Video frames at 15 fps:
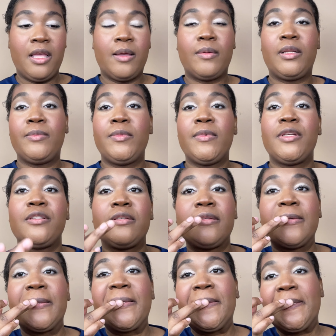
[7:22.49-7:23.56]
But let me make sure I
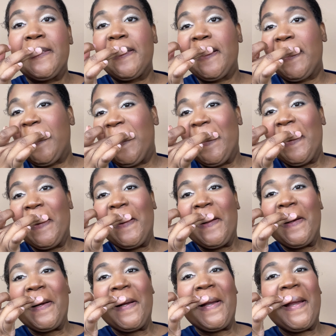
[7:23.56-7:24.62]
get the thing. You
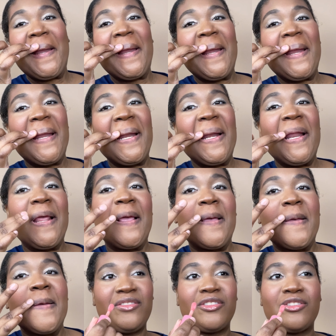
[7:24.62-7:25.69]
know what I'm saying? It
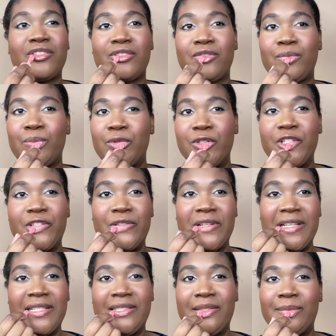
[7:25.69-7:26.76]
feels so
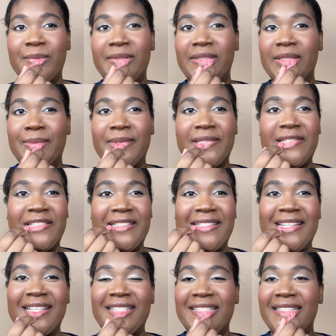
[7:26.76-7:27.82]
moisturizing on my lips, and it's
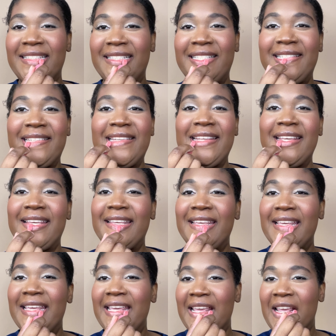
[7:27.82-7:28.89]
not
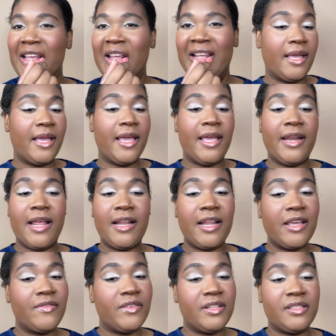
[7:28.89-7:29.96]
sticky. And I
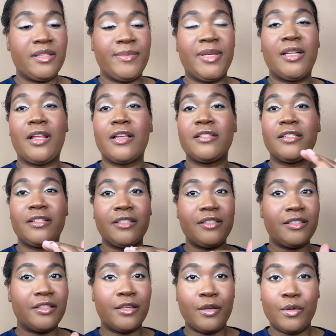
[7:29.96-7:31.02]
like for this to be glossy.
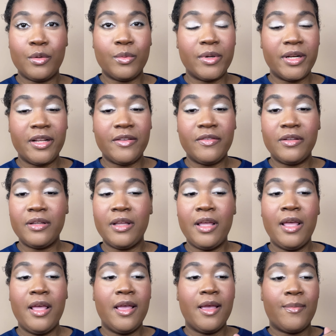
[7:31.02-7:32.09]
This is cute or whatever,
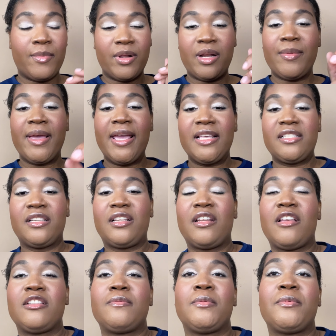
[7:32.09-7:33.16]
but I'm gonna add some
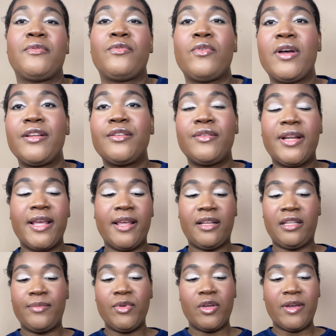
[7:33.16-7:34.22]
gloss. But before I do that,
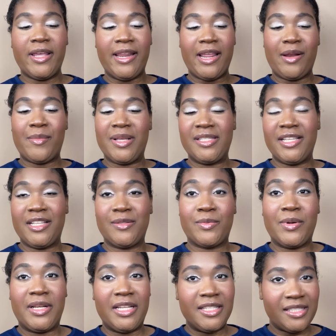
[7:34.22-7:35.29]
let me go ahead with my setting
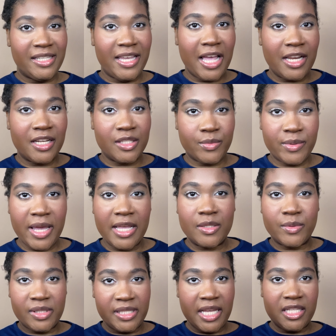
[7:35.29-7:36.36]
spray. Let's see how this reacts
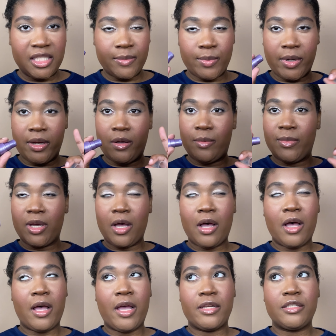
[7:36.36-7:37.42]
with setting spray. Oh my
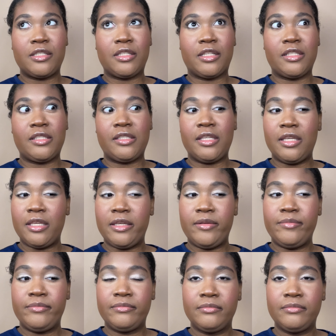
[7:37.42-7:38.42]
gosh, let's see.